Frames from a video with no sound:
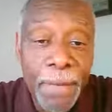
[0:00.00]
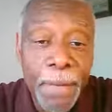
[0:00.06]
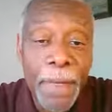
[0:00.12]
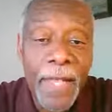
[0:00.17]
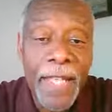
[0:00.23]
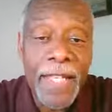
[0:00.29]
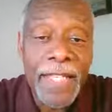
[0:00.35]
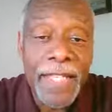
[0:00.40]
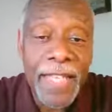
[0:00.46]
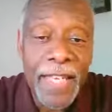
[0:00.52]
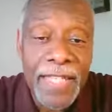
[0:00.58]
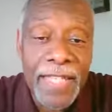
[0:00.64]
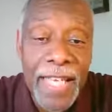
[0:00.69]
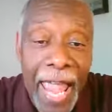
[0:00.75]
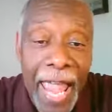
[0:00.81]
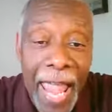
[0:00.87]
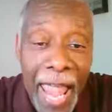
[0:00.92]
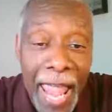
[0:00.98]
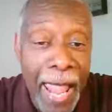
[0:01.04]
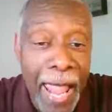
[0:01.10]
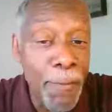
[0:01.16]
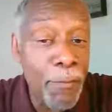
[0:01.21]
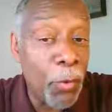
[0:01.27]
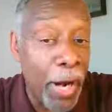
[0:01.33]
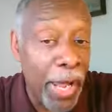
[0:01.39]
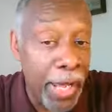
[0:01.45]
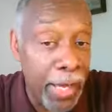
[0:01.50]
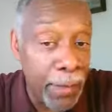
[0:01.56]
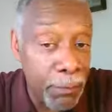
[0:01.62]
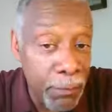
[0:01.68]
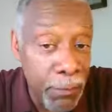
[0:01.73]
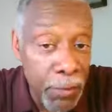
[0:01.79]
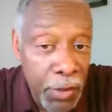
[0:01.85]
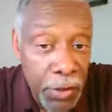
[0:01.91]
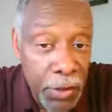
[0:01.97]
it says,
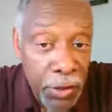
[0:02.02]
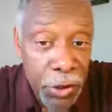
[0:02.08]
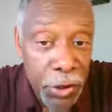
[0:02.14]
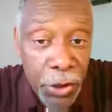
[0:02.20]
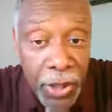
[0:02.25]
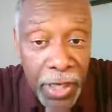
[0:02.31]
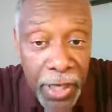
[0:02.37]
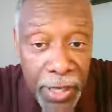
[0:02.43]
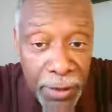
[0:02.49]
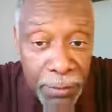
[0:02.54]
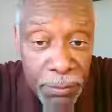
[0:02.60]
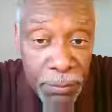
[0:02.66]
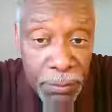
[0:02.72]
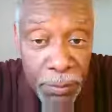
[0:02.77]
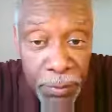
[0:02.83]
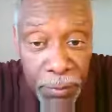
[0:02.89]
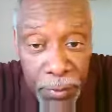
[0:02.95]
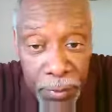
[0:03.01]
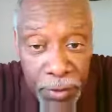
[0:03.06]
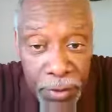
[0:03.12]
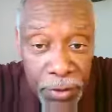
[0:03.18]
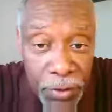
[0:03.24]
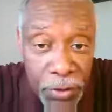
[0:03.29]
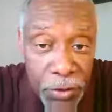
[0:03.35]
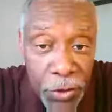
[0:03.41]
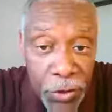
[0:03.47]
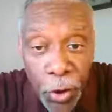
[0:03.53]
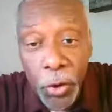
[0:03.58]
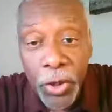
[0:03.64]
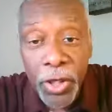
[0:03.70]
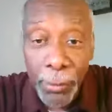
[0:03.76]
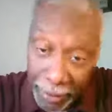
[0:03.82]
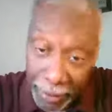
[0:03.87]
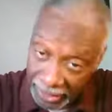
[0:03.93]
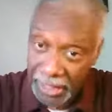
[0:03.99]
Amram took him
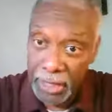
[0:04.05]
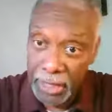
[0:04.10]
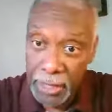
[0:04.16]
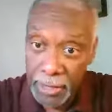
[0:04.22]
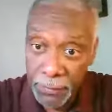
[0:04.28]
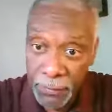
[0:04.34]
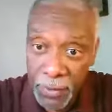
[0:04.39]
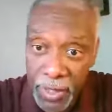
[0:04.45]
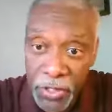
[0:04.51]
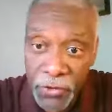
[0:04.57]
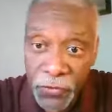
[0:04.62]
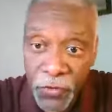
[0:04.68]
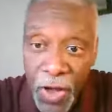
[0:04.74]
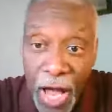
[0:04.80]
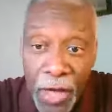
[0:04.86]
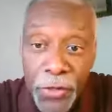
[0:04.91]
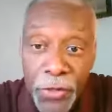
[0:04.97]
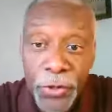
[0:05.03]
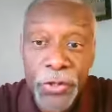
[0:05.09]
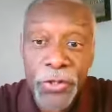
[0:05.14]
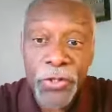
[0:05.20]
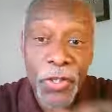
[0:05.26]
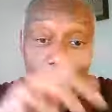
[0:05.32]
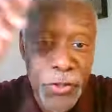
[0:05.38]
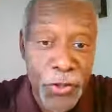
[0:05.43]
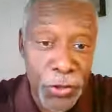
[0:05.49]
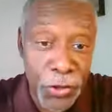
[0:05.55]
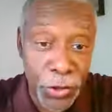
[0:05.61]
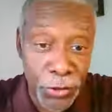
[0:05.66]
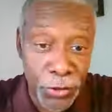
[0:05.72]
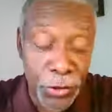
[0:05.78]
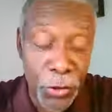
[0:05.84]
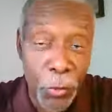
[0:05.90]
Jochebed, his father's sister, to